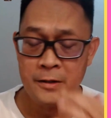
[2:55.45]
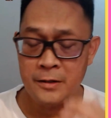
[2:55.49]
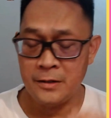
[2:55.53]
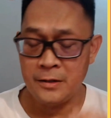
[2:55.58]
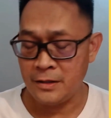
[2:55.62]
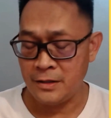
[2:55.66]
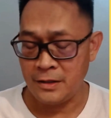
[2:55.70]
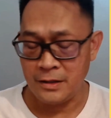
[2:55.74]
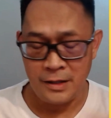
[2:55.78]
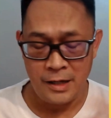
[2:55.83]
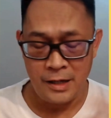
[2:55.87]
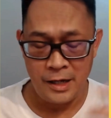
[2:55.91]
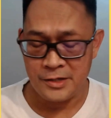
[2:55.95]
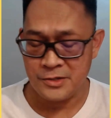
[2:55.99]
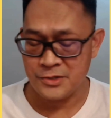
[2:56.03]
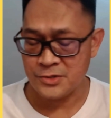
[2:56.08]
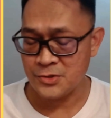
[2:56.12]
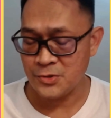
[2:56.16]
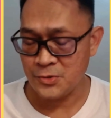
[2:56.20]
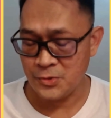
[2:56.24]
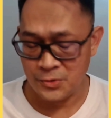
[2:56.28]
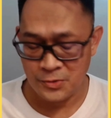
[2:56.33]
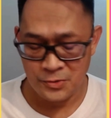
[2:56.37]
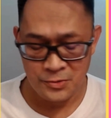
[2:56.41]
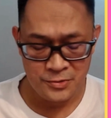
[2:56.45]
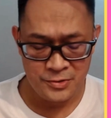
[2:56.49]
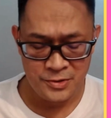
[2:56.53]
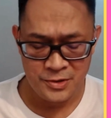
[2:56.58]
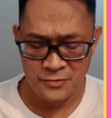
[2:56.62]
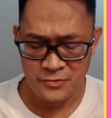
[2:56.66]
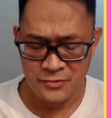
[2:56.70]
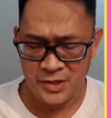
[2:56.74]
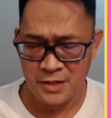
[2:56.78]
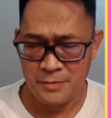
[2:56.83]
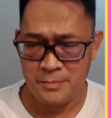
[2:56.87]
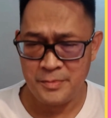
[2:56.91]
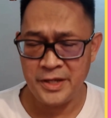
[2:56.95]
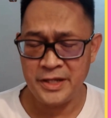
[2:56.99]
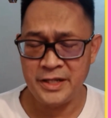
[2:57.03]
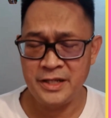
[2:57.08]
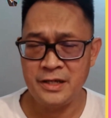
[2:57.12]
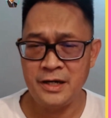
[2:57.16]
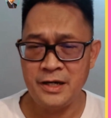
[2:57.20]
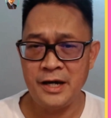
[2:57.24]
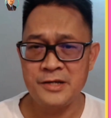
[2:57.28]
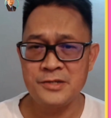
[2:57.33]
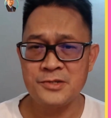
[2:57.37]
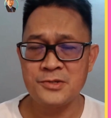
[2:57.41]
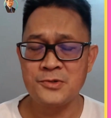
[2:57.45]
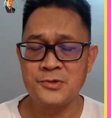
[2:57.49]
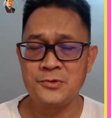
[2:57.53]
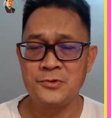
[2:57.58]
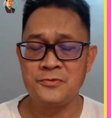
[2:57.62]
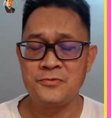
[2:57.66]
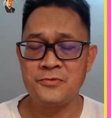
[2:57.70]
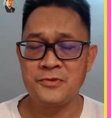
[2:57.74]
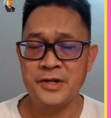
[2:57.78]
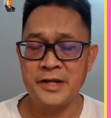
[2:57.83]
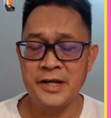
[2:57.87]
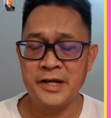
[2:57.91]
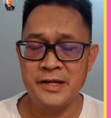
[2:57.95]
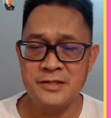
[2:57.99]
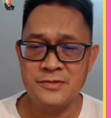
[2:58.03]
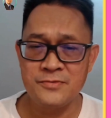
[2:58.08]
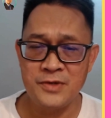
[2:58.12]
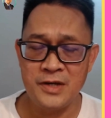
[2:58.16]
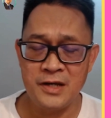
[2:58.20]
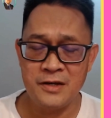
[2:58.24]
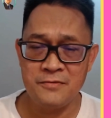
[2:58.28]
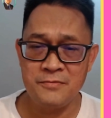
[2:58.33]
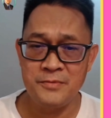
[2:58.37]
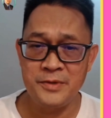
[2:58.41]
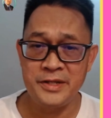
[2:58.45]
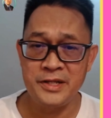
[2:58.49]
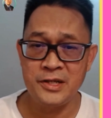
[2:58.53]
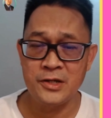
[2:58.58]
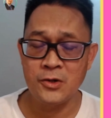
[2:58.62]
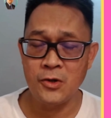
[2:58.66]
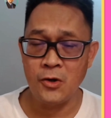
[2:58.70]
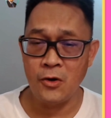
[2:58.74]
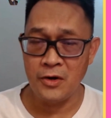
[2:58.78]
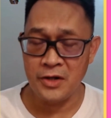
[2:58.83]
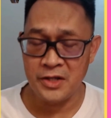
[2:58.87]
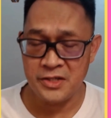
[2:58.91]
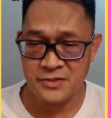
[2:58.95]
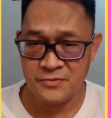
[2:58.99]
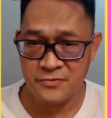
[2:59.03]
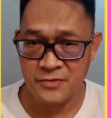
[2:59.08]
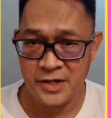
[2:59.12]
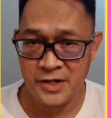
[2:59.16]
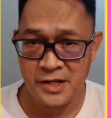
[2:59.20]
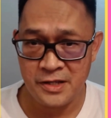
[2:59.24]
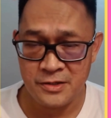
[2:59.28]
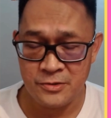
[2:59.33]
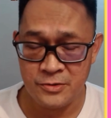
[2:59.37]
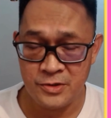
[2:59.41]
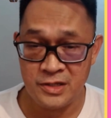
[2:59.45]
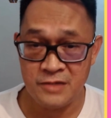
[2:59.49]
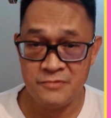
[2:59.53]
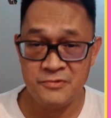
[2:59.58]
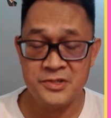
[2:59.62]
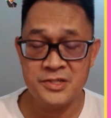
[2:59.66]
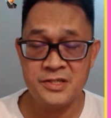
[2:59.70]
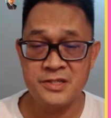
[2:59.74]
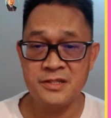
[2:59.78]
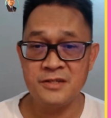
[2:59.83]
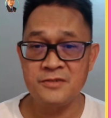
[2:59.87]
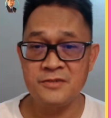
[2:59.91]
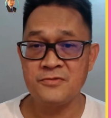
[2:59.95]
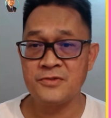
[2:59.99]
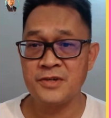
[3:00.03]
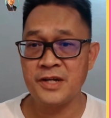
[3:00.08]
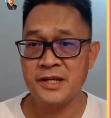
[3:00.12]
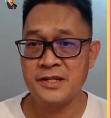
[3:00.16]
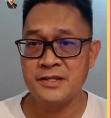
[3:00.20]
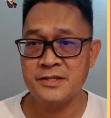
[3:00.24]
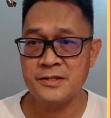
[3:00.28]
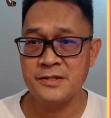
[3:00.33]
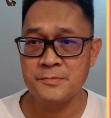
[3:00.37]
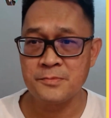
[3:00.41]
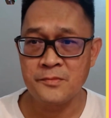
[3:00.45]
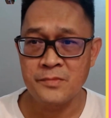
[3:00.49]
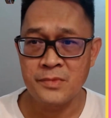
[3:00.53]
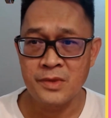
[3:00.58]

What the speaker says: High school, you know, we have many high school friends, we have many college friends, university friends.